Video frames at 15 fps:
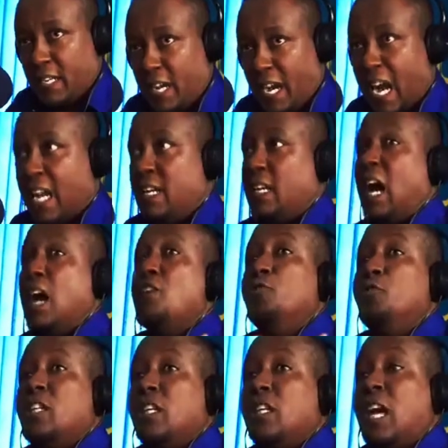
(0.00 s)
and are
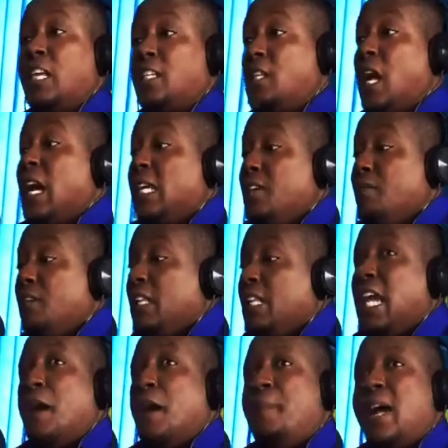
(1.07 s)
using us, are giving
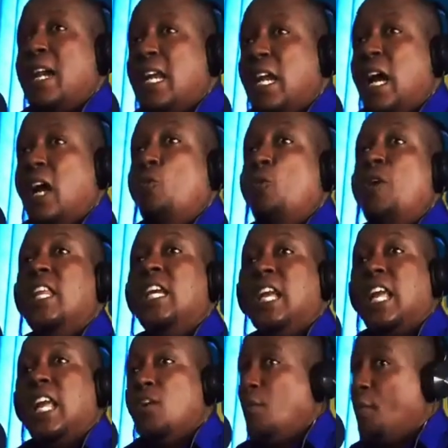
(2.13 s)
their money
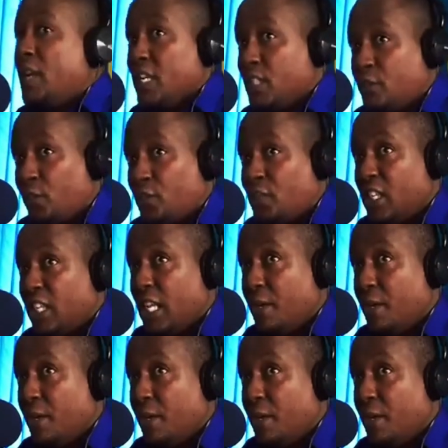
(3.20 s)
willingly, nobody is forcing them.